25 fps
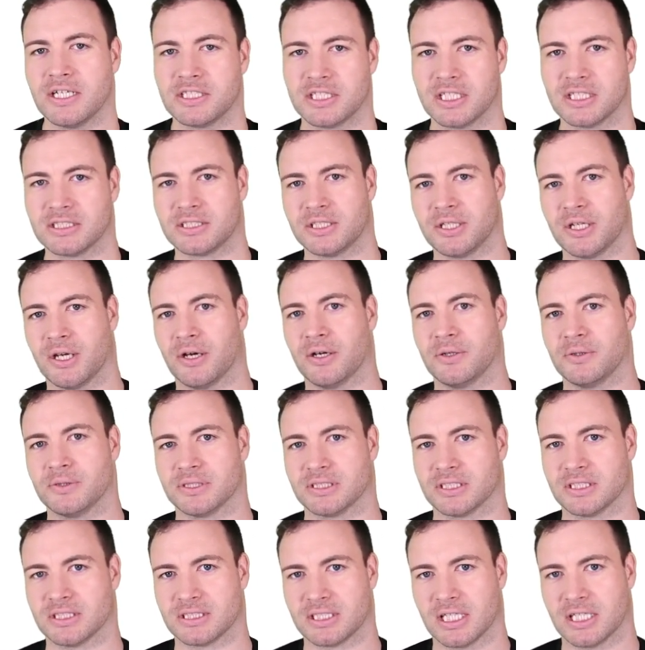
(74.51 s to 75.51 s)
SEO is
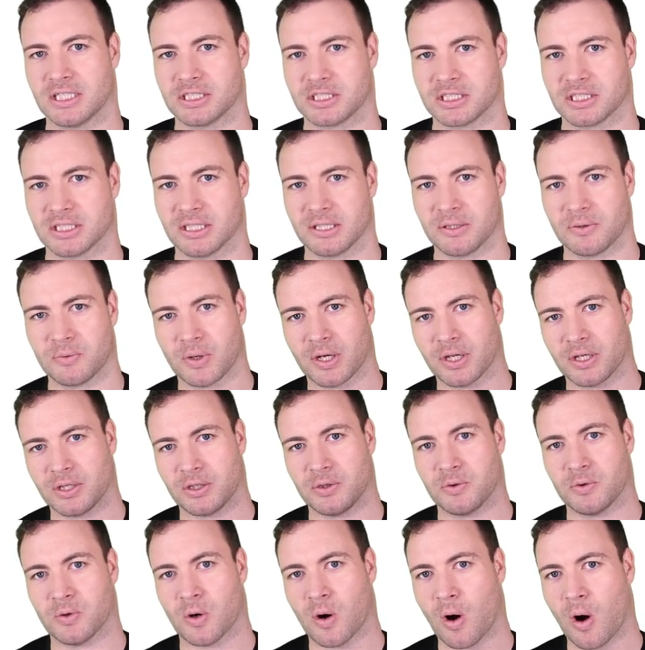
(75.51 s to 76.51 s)
essentially where
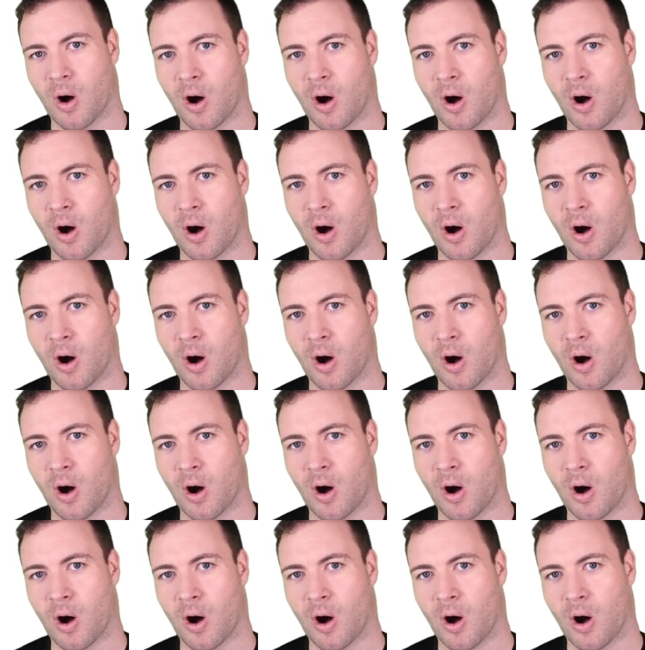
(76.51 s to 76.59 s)
you will